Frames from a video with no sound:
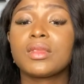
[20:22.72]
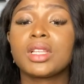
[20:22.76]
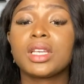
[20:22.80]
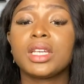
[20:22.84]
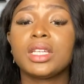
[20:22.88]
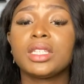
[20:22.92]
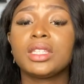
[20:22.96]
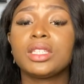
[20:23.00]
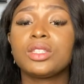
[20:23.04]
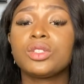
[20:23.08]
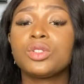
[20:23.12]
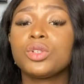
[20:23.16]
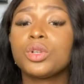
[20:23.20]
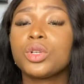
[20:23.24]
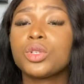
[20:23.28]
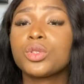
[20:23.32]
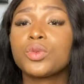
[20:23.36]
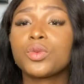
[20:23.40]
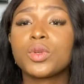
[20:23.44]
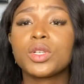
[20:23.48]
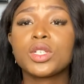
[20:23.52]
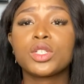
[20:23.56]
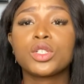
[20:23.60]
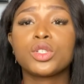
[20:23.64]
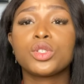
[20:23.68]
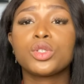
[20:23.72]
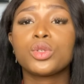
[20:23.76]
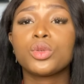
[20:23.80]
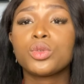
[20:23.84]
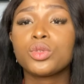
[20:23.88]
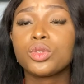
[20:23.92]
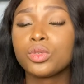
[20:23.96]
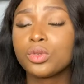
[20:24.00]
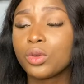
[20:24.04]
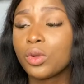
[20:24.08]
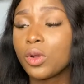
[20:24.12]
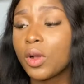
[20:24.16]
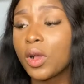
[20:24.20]
The drugs were so
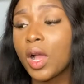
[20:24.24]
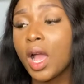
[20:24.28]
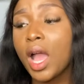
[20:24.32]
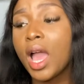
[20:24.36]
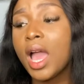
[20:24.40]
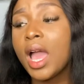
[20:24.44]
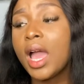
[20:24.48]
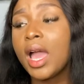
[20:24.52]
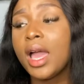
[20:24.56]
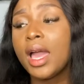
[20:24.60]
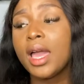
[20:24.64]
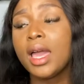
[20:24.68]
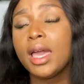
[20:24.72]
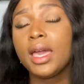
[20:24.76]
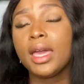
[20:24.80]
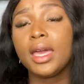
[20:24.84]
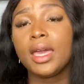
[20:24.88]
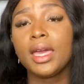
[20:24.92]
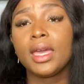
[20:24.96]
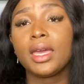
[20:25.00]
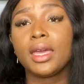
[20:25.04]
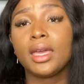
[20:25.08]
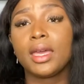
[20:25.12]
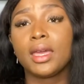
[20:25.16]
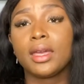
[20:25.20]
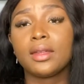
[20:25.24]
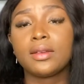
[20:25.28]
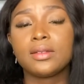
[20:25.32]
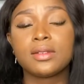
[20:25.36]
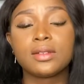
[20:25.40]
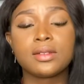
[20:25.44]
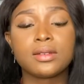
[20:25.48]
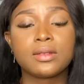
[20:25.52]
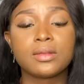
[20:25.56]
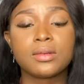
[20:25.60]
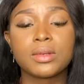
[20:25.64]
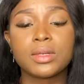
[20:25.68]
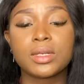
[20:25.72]
strong, and
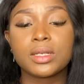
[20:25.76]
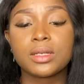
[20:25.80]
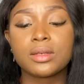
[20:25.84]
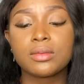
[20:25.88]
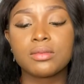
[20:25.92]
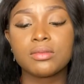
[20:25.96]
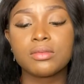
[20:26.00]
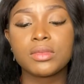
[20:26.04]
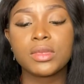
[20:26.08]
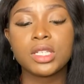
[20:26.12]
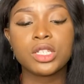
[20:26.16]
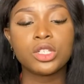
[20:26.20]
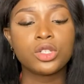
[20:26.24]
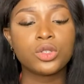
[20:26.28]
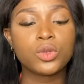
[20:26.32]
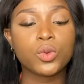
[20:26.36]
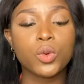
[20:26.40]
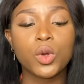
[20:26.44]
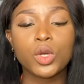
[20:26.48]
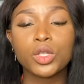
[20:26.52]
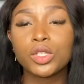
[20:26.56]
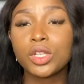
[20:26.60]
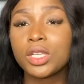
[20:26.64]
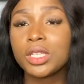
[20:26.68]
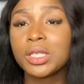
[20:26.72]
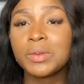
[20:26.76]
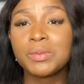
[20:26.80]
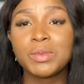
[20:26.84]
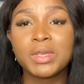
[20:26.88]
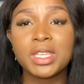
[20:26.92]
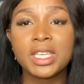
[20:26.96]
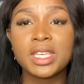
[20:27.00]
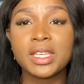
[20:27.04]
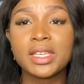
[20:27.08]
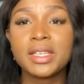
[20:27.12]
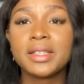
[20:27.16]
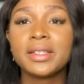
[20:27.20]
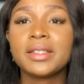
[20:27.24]
it was just
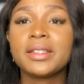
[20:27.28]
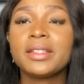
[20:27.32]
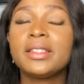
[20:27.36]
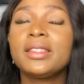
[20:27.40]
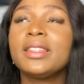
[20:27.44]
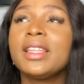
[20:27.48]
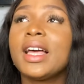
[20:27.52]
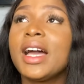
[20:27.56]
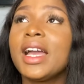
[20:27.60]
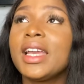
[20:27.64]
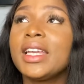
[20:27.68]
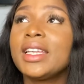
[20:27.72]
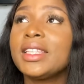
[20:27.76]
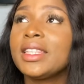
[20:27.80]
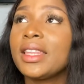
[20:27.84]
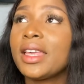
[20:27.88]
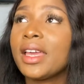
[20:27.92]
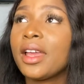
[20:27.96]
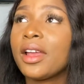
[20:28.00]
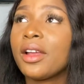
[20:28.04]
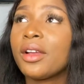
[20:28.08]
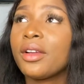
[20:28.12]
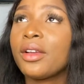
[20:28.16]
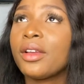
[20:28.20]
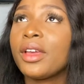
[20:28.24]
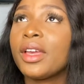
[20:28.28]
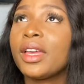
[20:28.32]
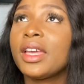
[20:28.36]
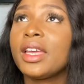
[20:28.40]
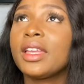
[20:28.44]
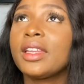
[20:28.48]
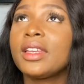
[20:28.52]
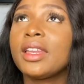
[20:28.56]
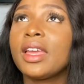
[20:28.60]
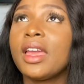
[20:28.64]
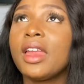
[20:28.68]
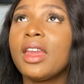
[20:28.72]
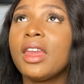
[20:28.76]
me lying there. And
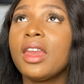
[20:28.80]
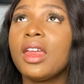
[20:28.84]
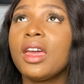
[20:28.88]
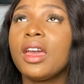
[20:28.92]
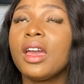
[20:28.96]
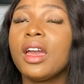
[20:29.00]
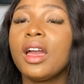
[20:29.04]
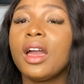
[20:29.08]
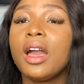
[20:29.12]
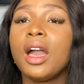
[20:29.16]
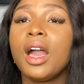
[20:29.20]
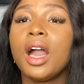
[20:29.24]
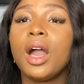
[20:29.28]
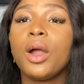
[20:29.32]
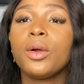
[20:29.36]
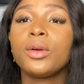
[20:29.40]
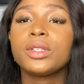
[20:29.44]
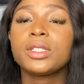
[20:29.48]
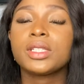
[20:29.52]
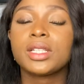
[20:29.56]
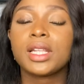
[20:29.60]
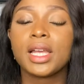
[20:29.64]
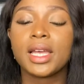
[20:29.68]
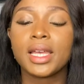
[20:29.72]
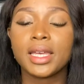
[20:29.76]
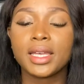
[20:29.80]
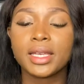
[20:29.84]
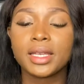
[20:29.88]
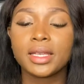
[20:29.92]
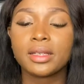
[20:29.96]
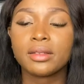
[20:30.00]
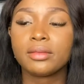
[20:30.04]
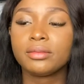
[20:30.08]
then I was like,